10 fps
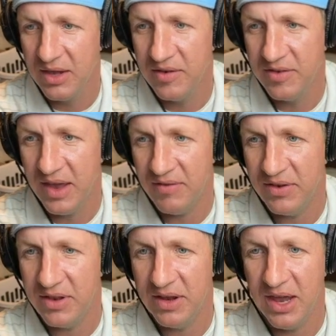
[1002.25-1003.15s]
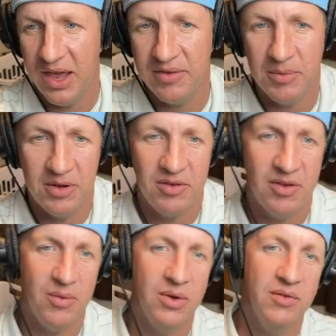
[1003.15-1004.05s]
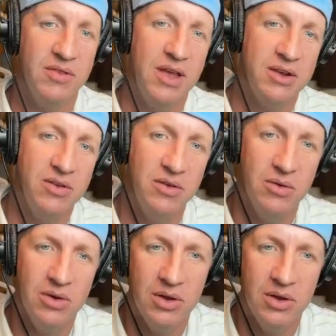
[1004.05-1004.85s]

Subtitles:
Just haven't done as much as I would have liked to.